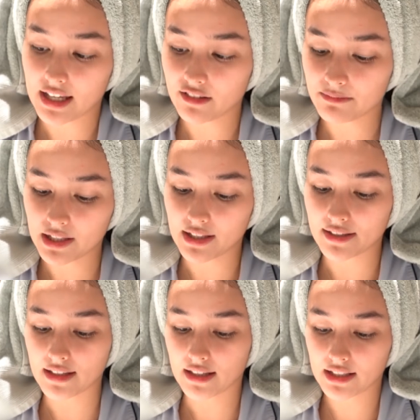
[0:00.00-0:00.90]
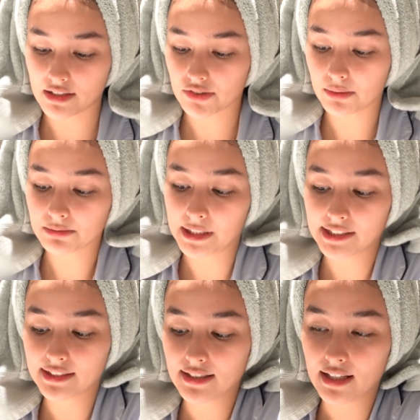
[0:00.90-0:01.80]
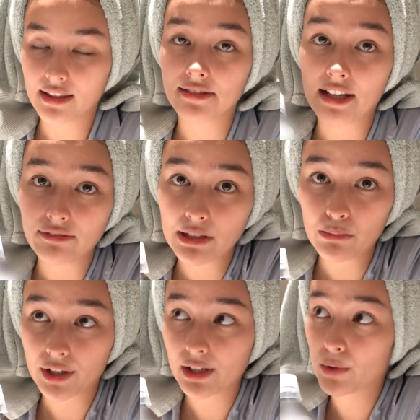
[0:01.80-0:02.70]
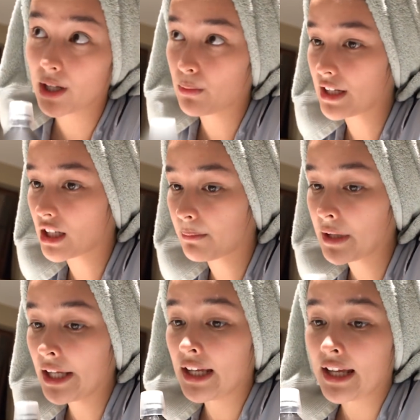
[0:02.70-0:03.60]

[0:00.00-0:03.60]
gave me this and he told me to take this every morning when I wake up